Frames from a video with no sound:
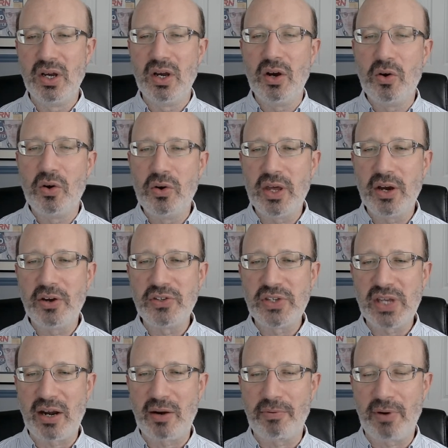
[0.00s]
who those
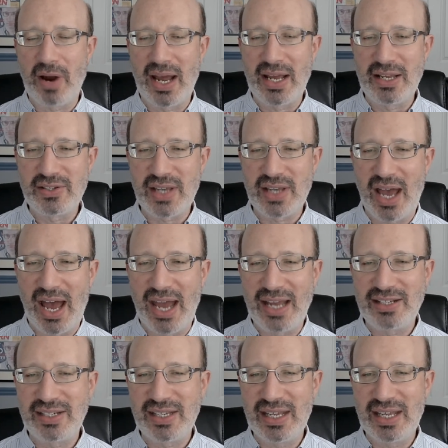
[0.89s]
enterprise
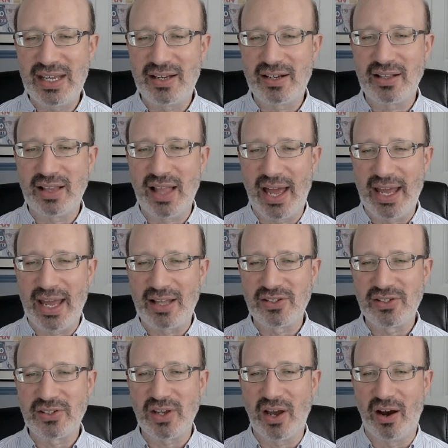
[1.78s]
IT
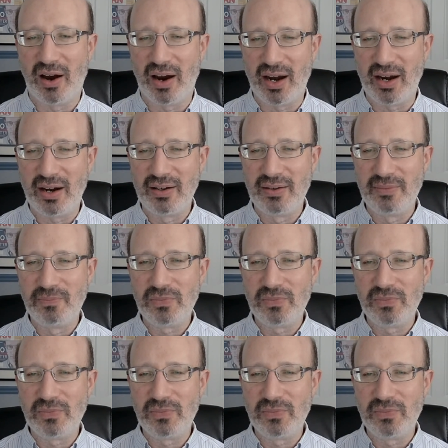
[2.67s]
clients are.